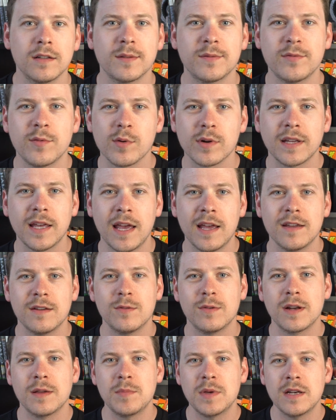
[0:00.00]
the 4K, you know
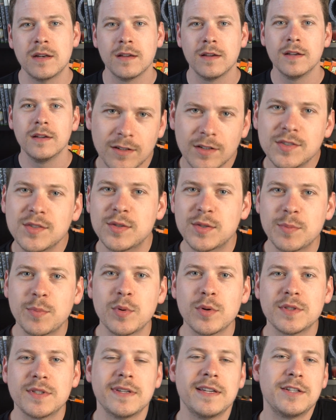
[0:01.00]
what I mean? It also
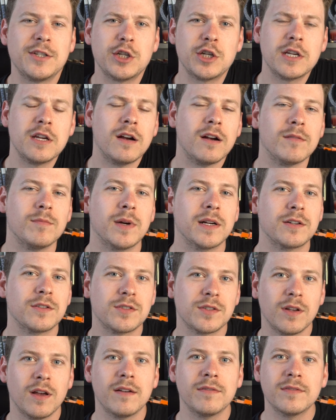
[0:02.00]
supports HDR,
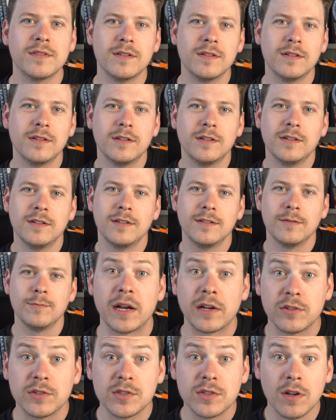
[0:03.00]

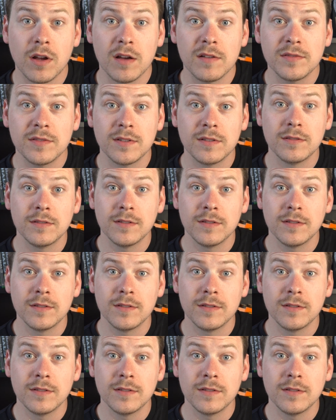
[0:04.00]
Microsoft.